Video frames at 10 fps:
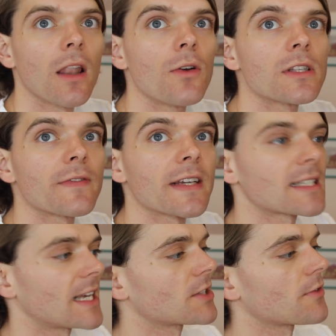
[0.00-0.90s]
loads of
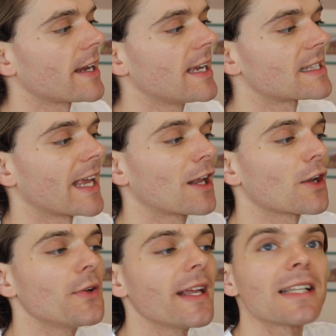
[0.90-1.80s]
accessories,
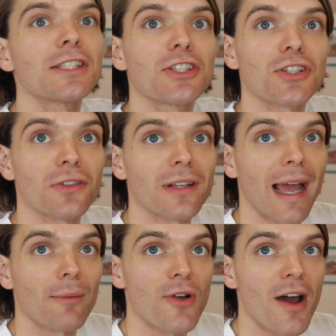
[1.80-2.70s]
including a digital
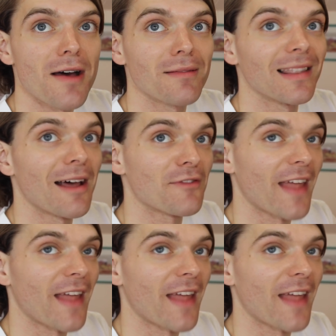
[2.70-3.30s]
camera, love